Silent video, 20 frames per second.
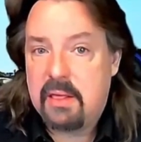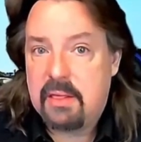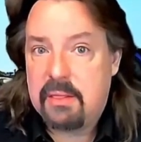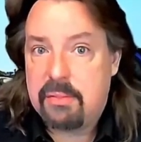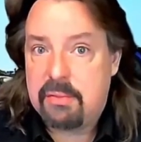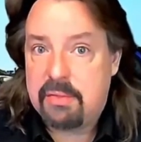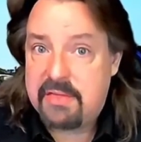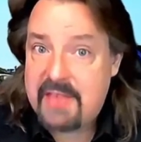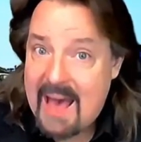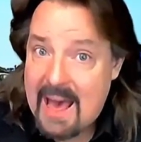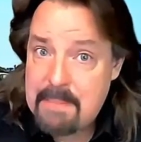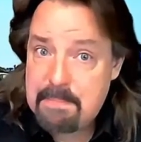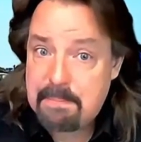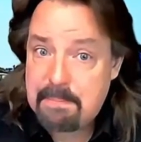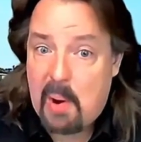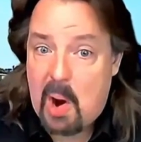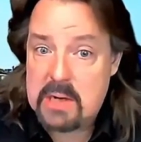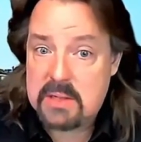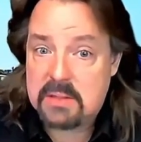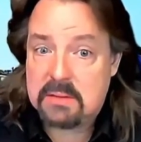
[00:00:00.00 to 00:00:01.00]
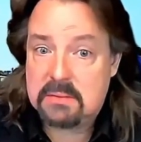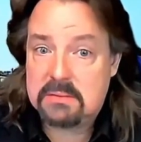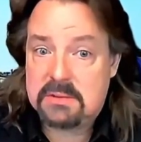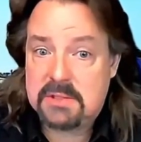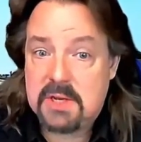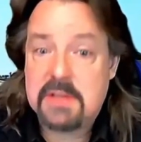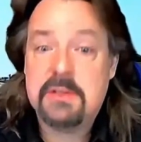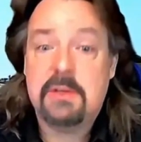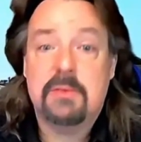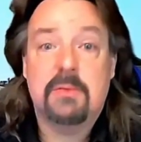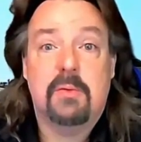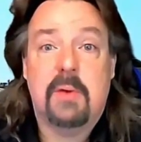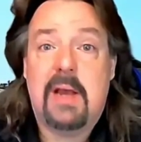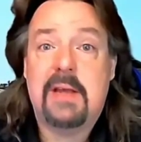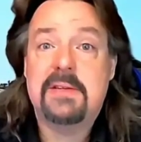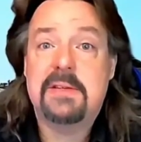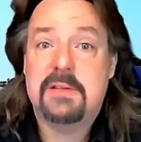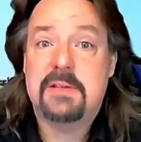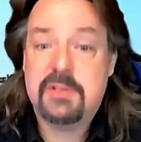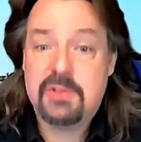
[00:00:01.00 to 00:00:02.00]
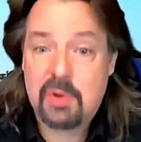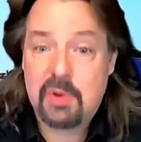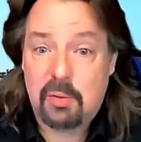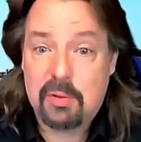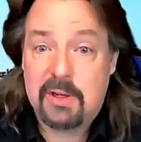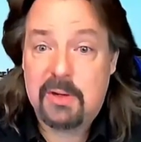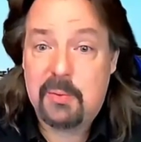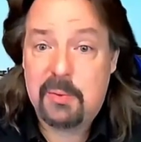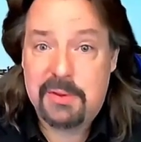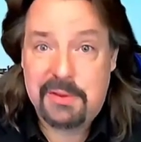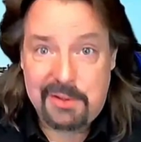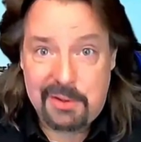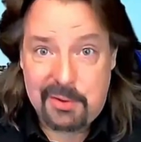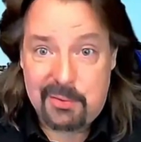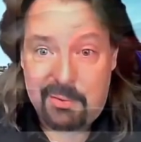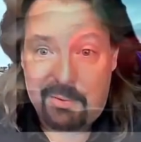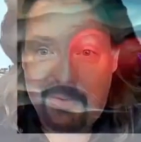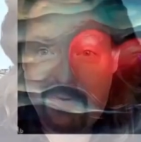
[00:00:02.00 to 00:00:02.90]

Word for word: That part doesn't rest solely with you,